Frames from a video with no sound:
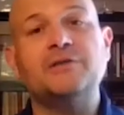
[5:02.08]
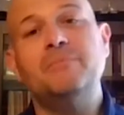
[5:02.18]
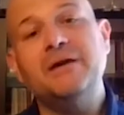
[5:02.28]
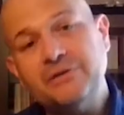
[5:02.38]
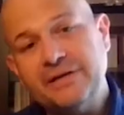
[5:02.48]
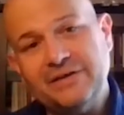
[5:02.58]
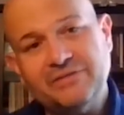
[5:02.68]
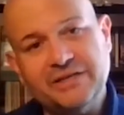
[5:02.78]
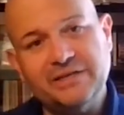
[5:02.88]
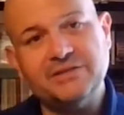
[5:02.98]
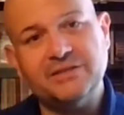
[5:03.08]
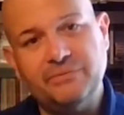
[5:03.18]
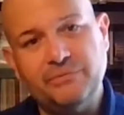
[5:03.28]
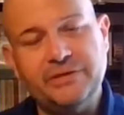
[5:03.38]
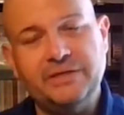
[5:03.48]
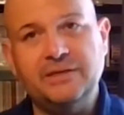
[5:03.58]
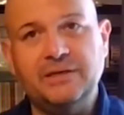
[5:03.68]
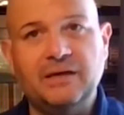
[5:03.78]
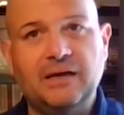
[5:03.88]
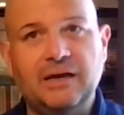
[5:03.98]
documentary evidence that we
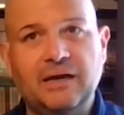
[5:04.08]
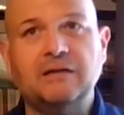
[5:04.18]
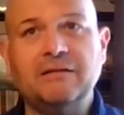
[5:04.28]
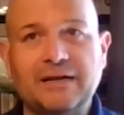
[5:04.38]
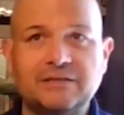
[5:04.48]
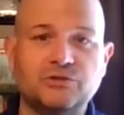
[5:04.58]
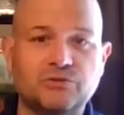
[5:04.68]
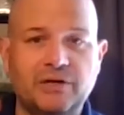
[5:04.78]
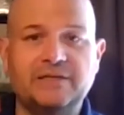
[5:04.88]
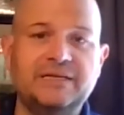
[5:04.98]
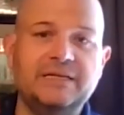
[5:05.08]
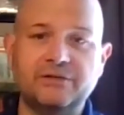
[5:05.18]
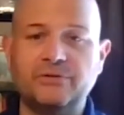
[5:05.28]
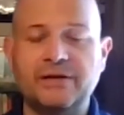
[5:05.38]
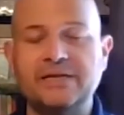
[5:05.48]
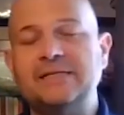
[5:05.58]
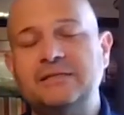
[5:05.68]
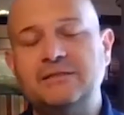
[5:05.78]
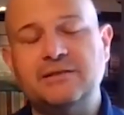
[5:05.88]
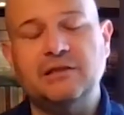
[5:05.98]
uh, collect and try to integrate
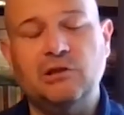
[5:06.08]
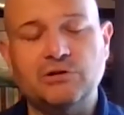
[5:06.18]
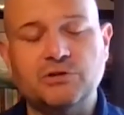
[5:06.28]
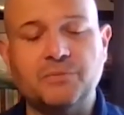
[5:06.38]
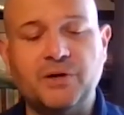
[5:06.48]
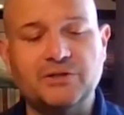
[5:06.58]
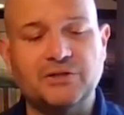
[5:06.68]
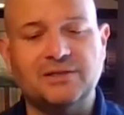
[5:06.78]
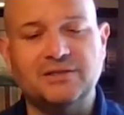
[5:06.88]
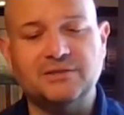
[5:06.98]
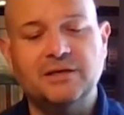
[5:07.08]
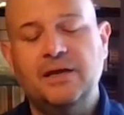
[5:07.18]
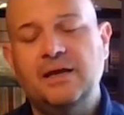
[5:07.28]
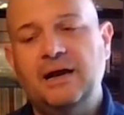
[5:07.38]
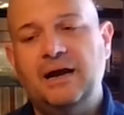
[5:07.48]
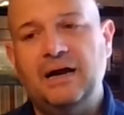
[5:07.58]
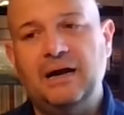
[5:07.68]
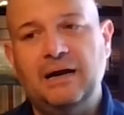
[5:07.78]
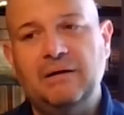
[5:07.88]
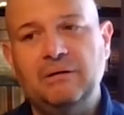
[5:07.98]
into the larger project as,
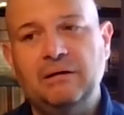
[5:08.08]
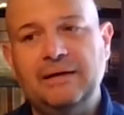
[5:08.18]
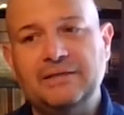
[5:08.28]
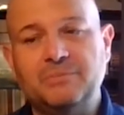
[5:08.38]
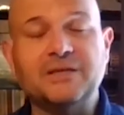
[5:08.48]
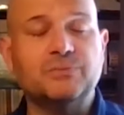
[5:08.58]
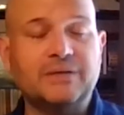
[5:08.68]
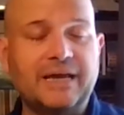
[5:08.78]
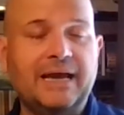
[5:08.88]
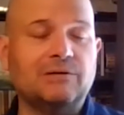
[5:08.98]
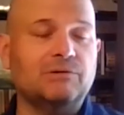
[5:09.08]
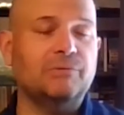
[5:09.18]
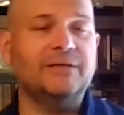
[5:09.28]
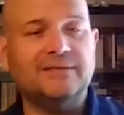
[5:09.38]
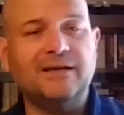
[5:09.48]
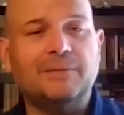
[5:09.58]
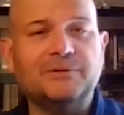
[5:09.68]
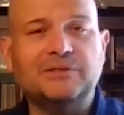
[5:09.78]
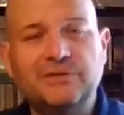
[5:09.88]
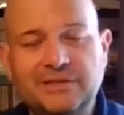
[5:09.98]
uh, as best we can, or when we get the
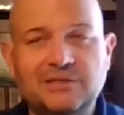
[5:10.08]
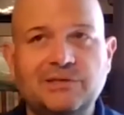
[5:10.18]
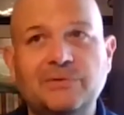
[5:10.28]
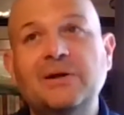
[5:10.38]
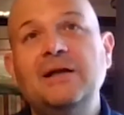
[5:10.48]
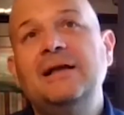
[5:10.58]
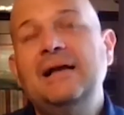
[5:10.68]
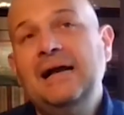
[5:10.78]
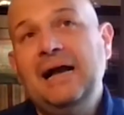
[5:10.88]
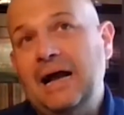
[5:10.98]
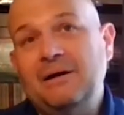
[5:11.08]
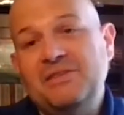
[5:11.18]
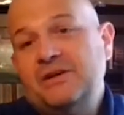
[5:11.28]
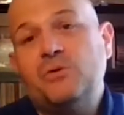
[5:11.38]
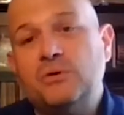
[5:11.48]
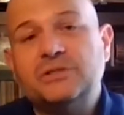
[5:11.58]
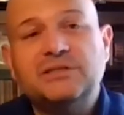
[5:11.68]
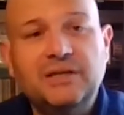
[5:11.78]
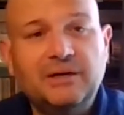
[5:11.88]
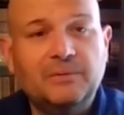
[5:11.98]
opportunity to. Uh, and then, of course,
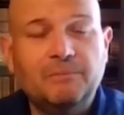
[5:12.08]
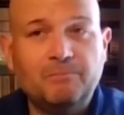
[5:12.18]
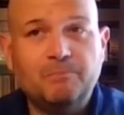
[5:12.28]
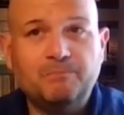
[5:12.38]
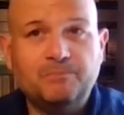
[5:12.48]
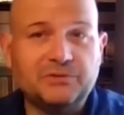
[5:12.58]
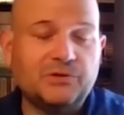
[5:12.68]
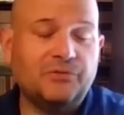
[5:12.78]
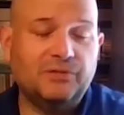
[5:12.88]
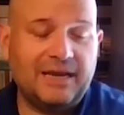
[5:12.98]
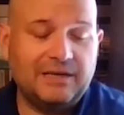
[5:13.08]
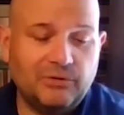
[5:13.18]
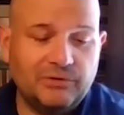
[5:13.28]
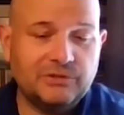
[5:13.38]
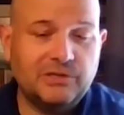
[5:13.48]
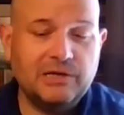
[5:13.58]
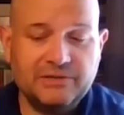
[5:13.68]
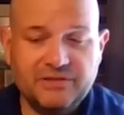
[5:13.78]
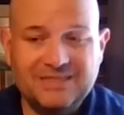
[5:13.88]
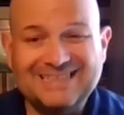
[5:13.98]
you know, there's all the landowners. None
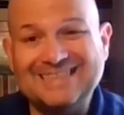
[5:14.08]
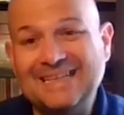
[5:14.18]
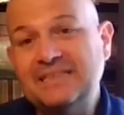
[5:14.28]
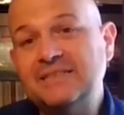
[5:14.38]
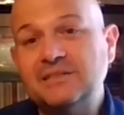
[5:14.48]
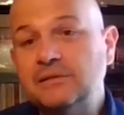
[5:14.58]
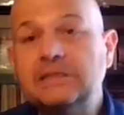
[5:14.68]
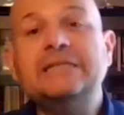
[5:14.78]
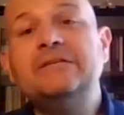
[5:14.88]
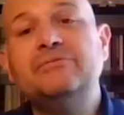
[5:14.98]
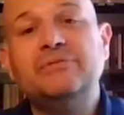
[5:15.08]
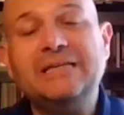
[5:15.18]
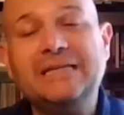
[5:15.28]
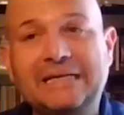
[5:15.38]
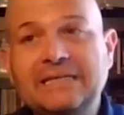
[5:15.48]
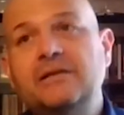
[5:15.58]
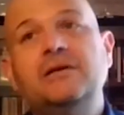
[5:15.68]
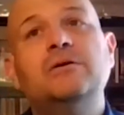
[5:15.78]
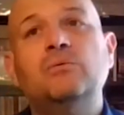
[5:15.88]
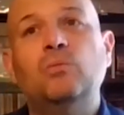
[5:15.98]
of the descendants live in